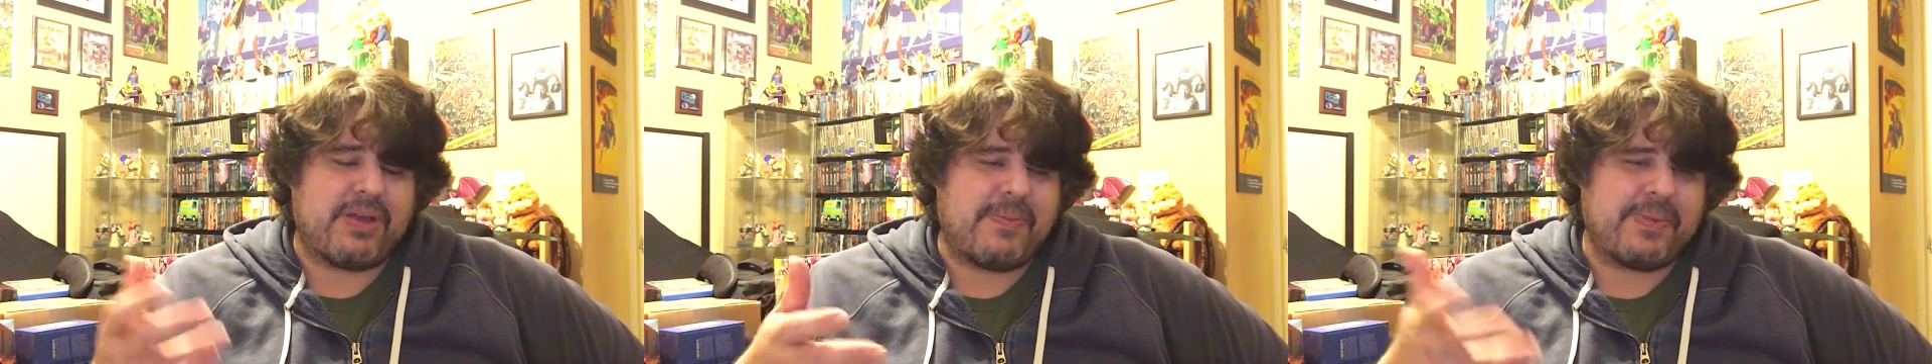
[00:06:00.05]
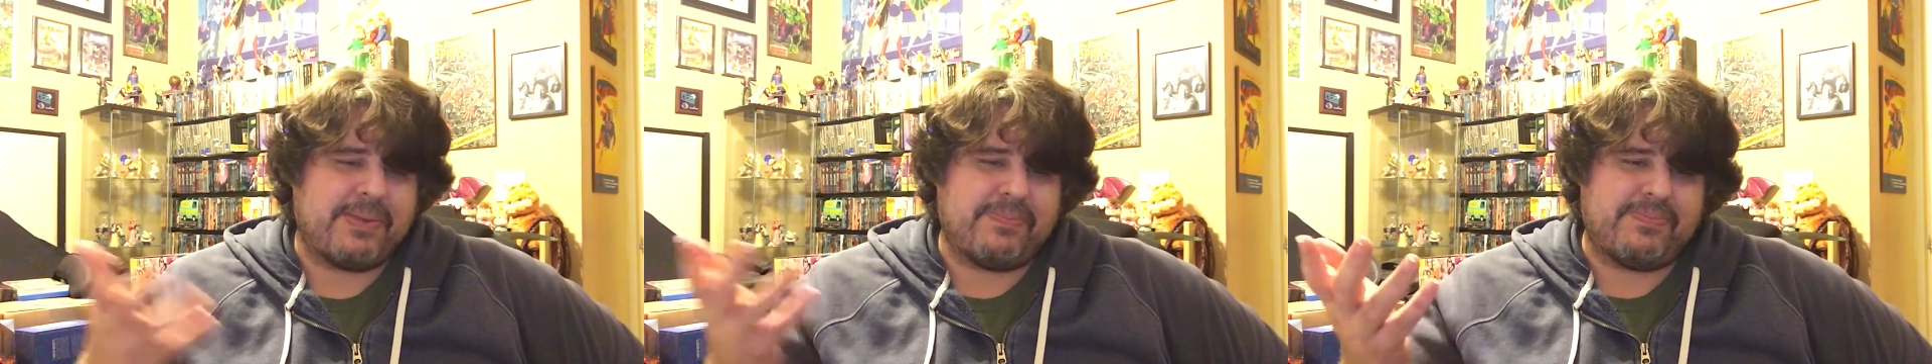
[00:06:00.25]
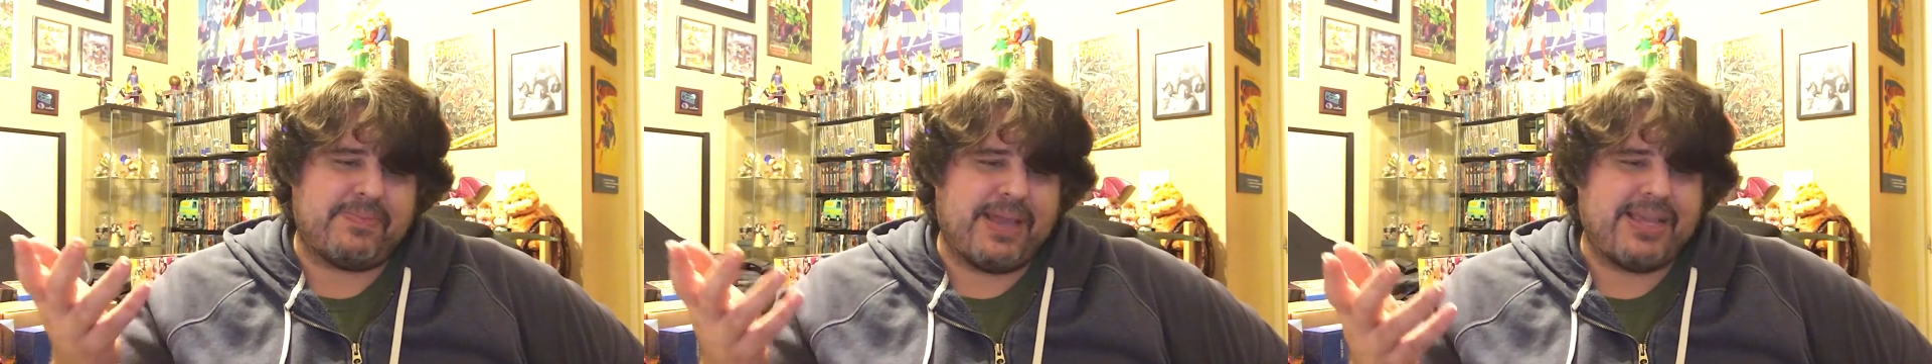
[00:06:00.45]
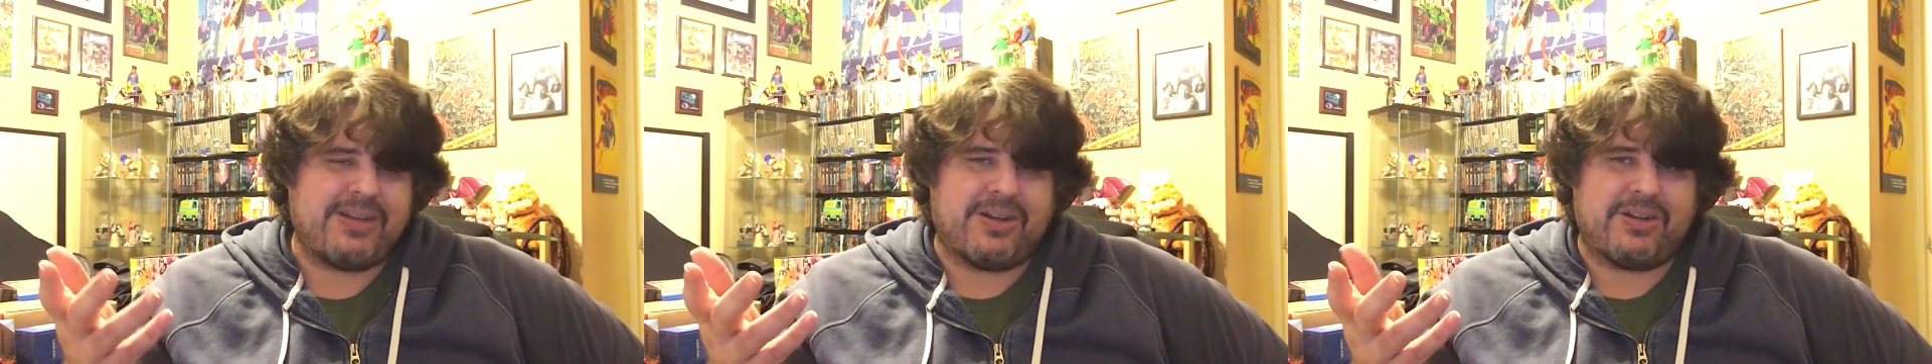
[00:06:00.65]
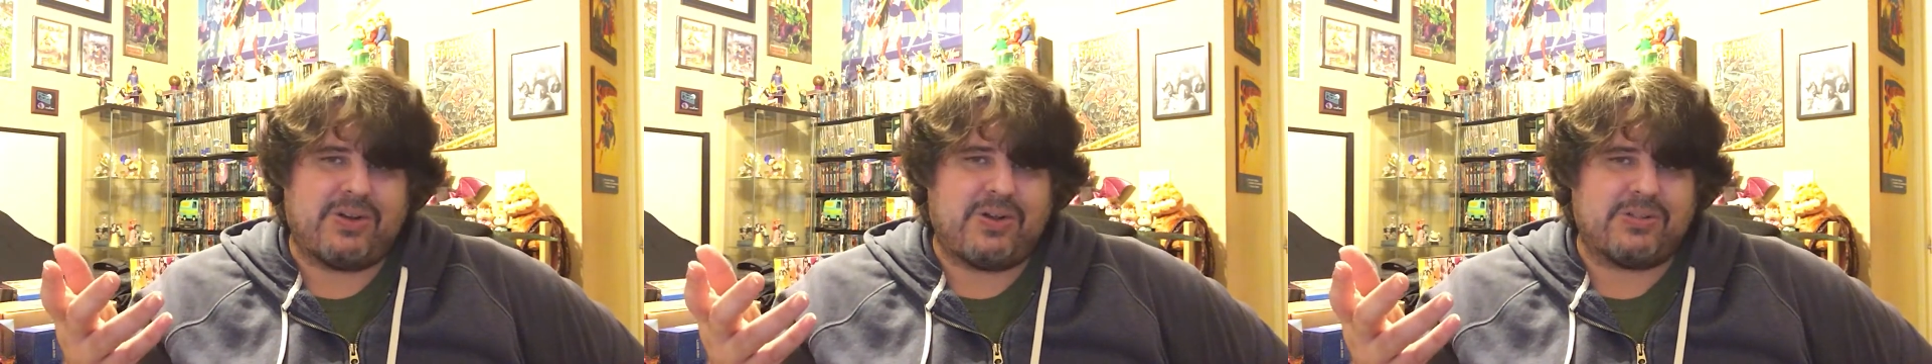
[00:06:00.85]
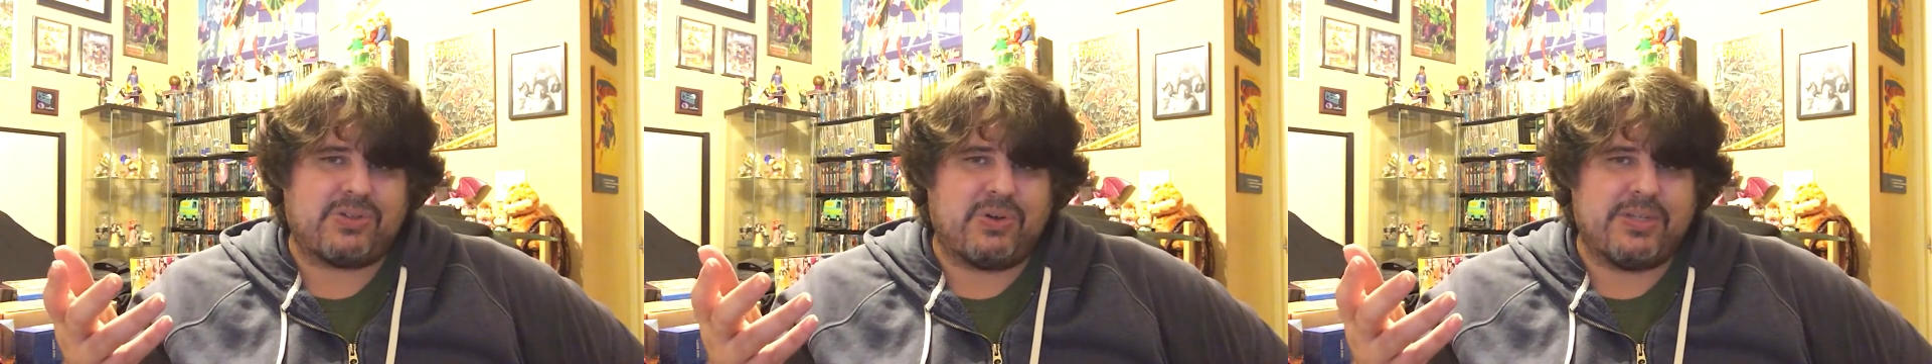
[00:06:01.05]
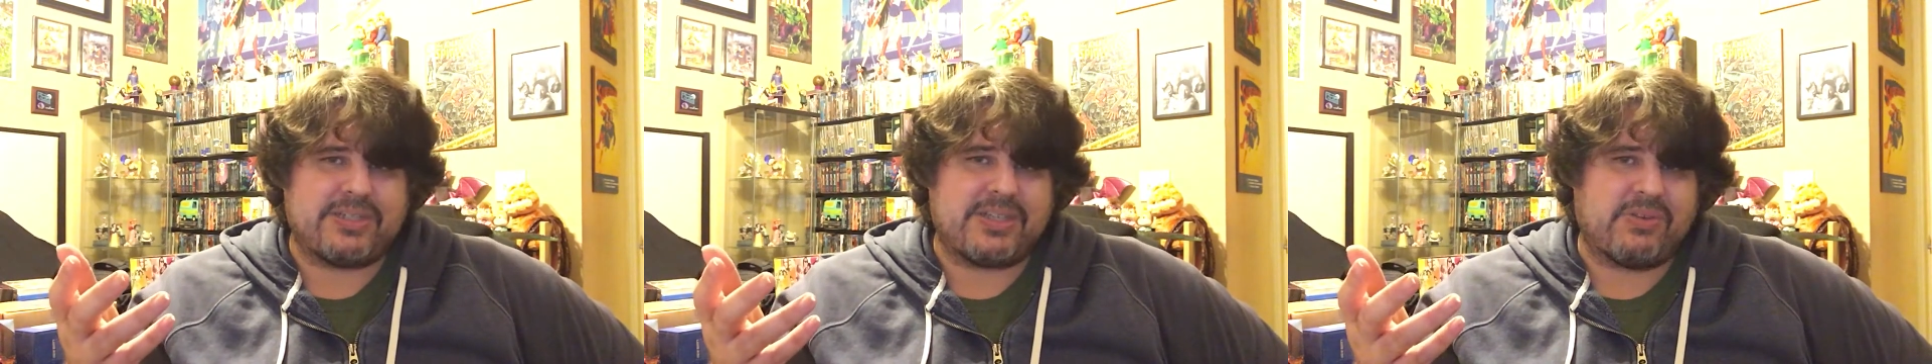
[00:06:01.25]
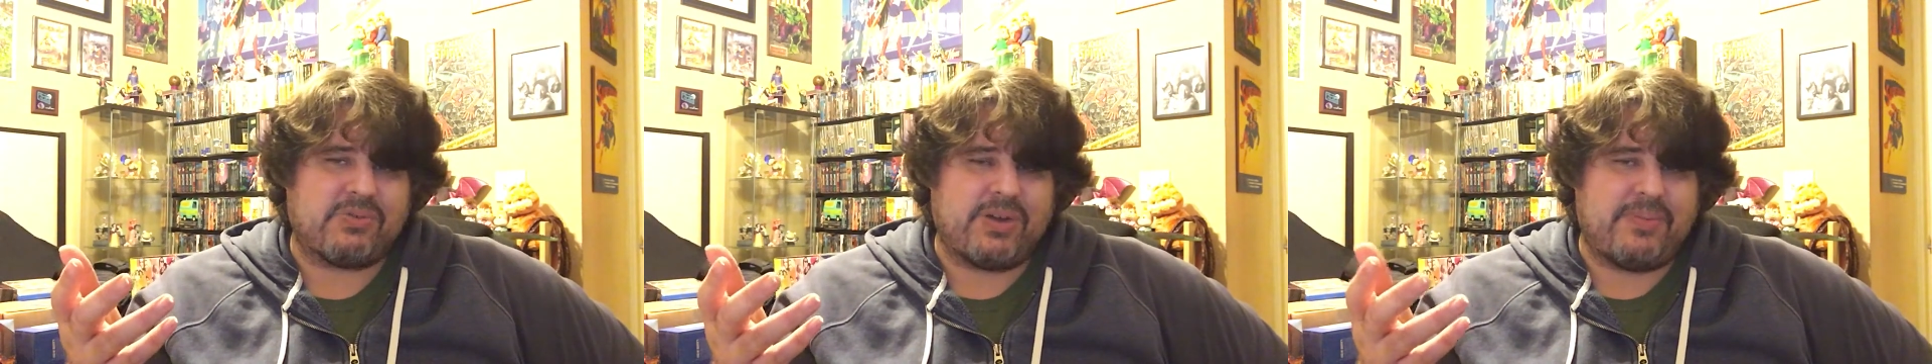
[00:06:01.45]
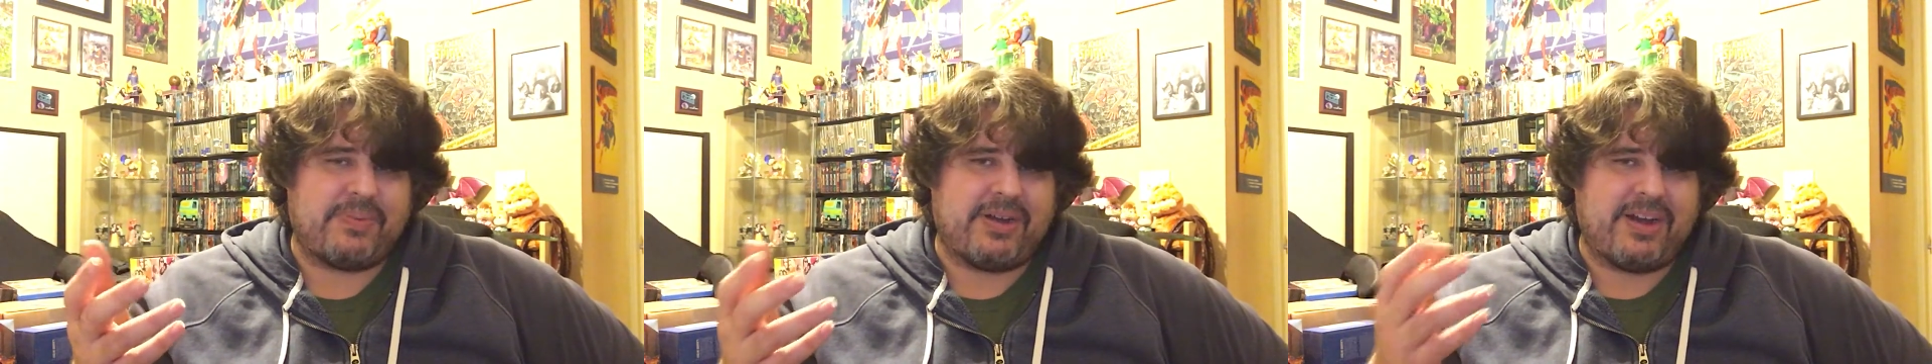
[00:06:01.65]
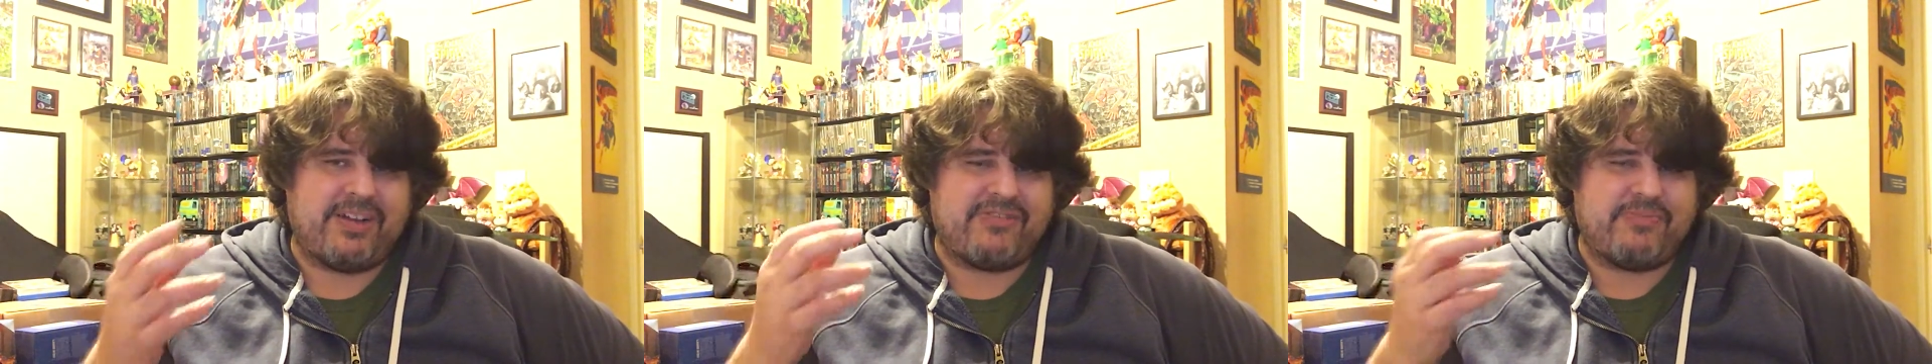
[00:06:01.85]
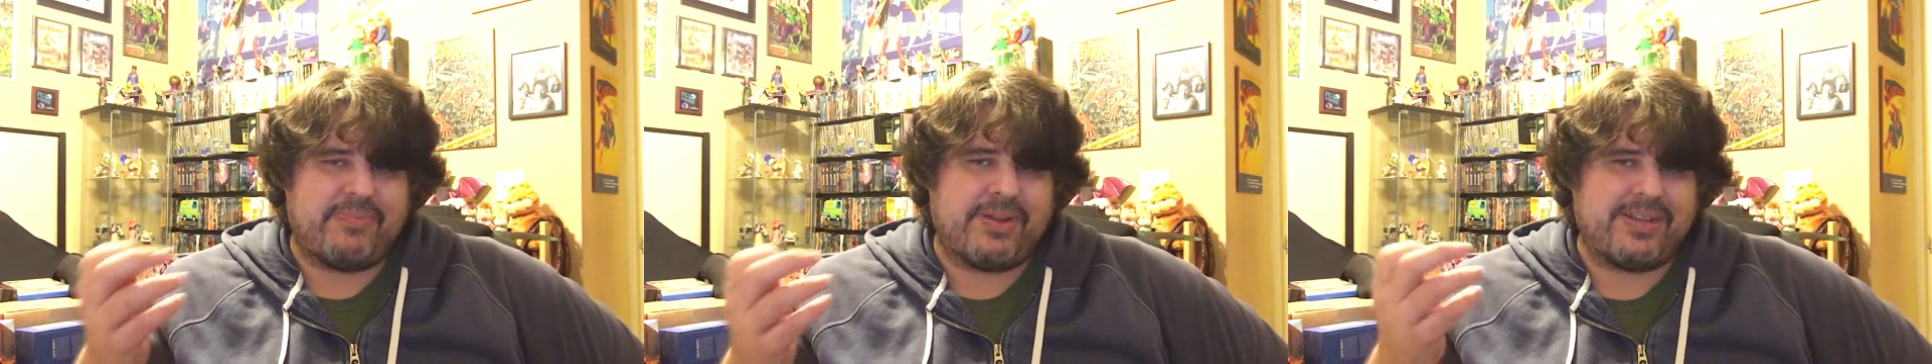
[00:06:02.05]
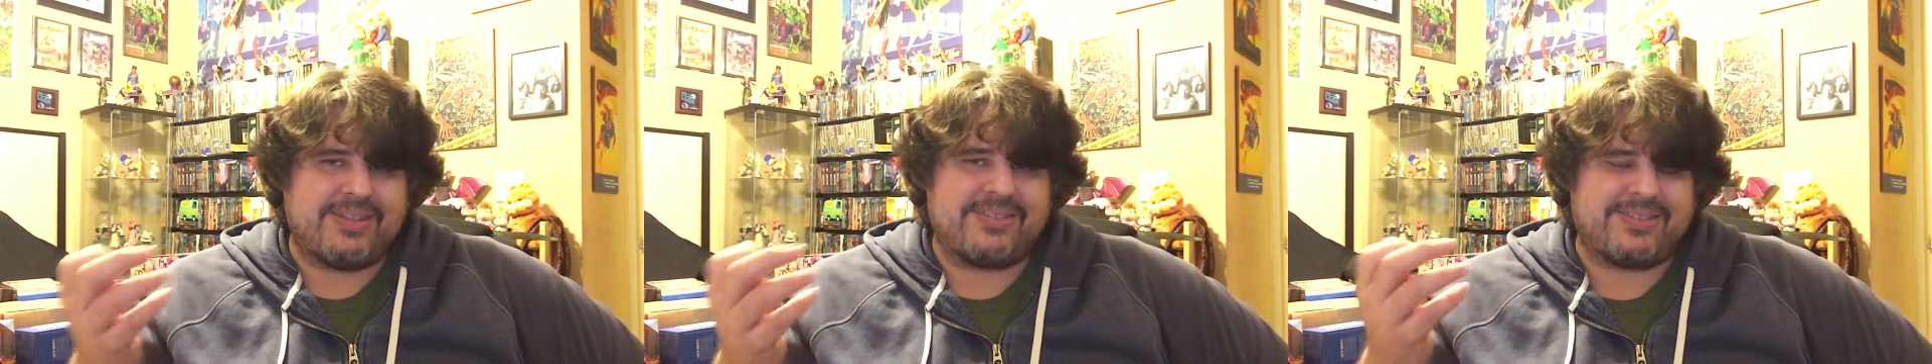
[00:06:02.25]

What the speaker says: I mean, paint on all toys can rub off, but